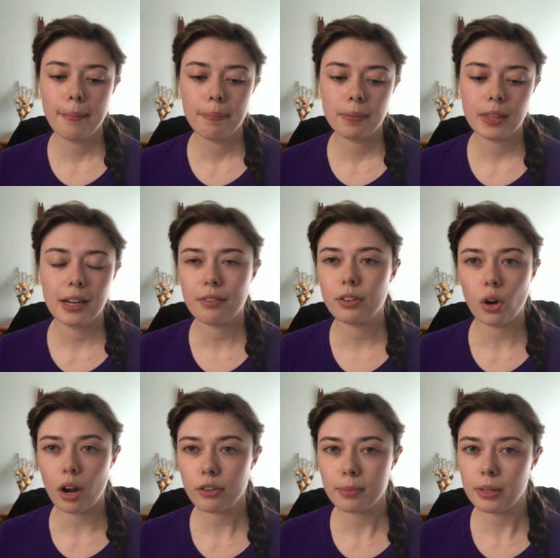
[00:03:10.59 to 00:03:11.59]
they never
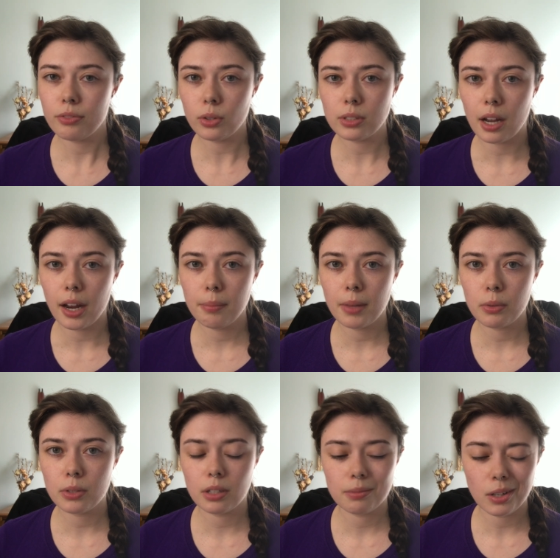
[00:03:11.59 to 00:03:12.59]
offered me full time. That
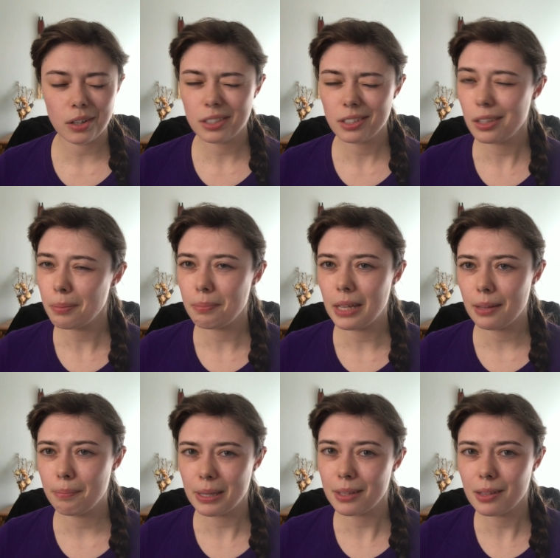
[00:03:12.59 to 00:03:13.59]
was honestly
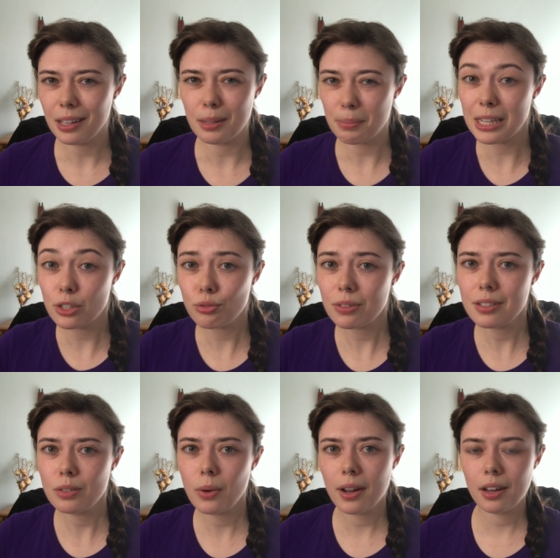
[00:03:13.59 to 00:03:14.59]
the biggest
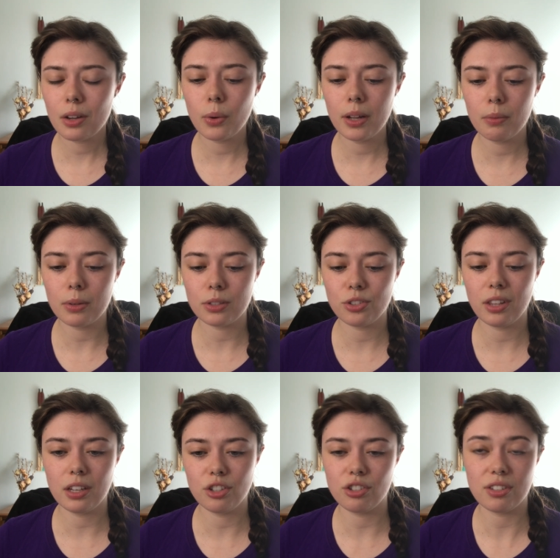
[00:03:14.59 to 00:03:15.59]
reason why I quit, was
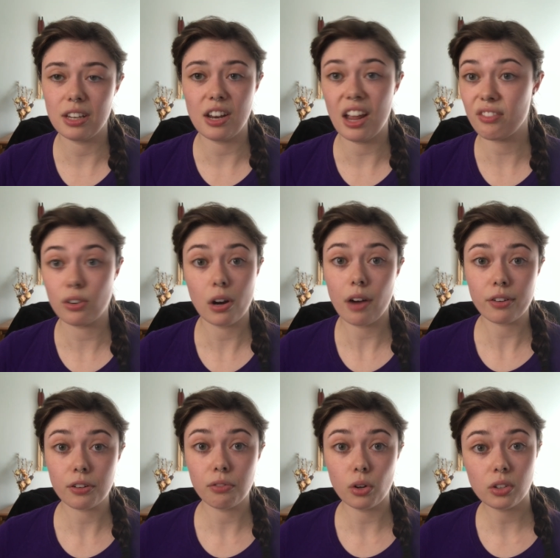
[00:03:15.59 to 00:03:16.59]
they just never
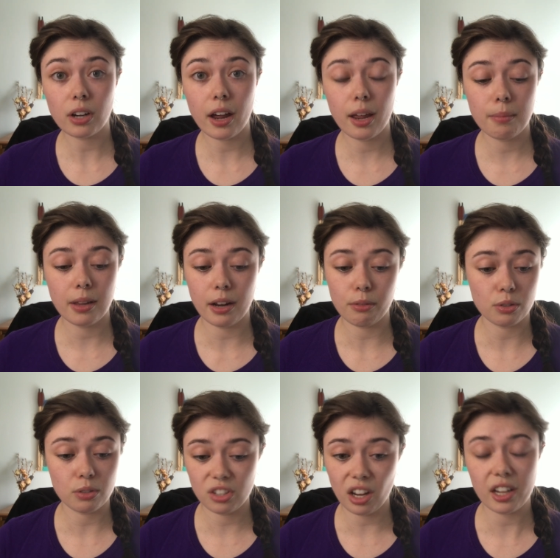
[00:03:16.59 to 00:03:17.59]
offered full time, and I was
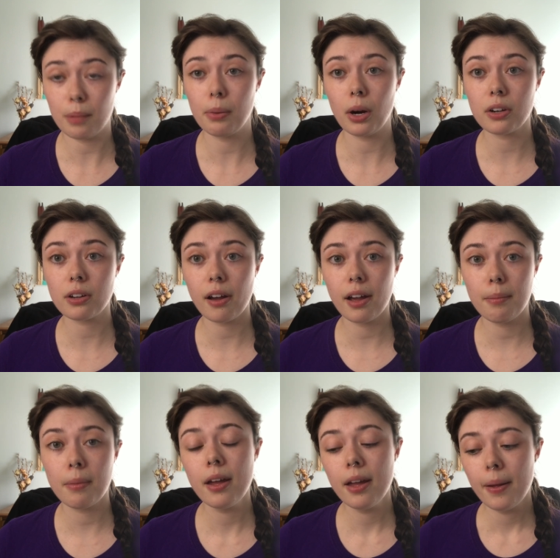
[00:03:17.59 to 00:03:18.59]
stuck at part
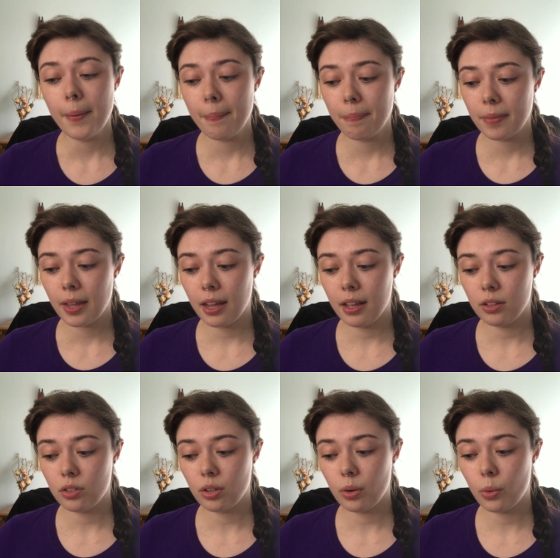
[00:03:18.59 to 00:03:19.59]
time. And
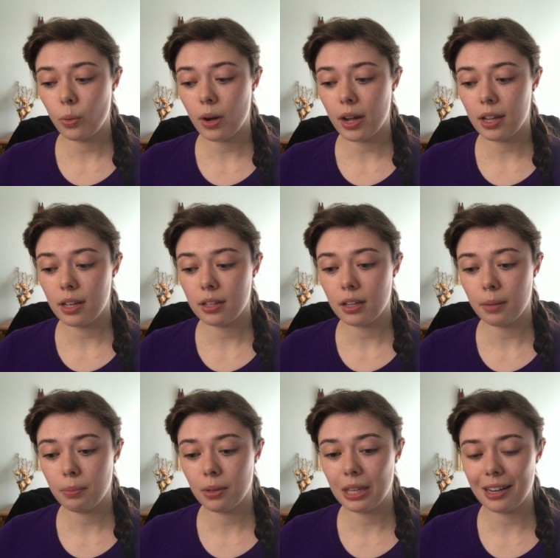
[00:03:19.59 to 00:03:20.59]
so I ended
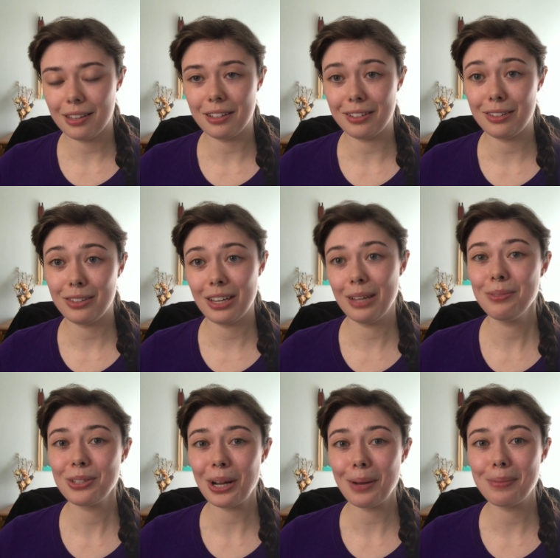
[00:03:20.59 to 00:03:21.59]
up getting the same
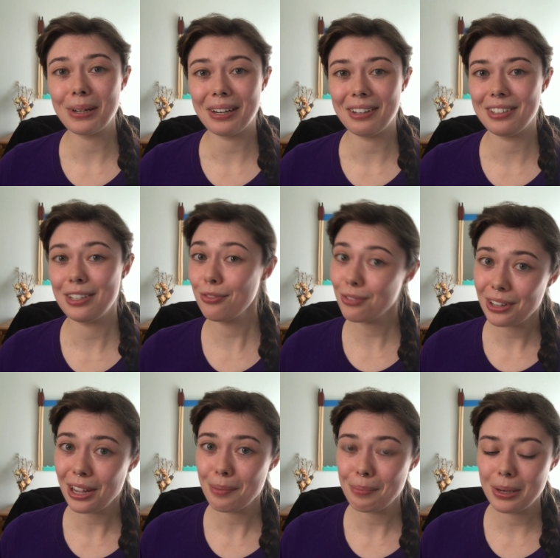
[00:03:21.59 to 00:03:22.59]
job, but at a different
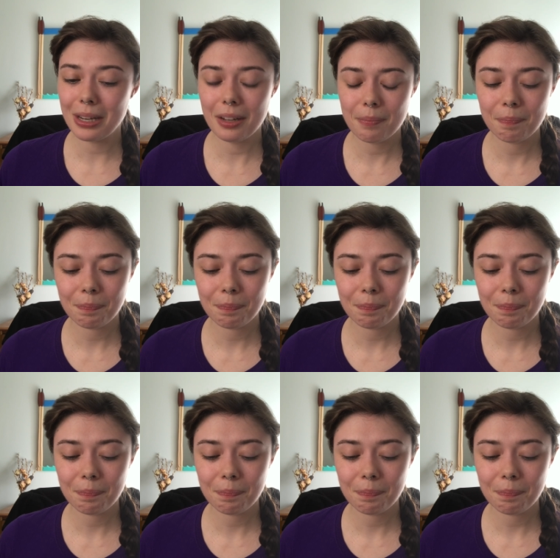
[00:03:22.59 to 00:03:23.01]
company.